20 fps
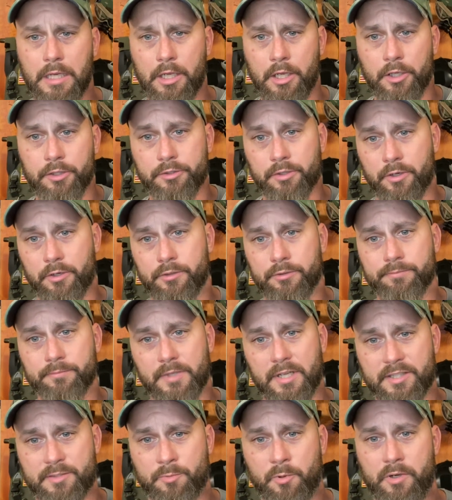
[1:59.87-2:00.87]
So
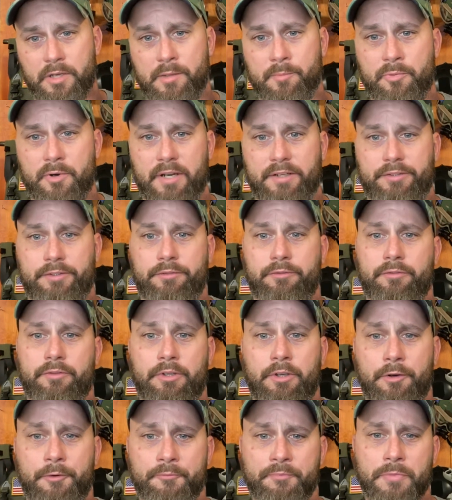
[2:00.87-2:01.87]
that's pretty impressive.
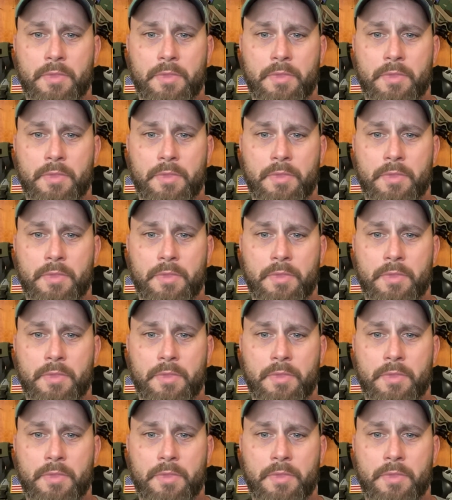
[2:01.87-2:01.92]
So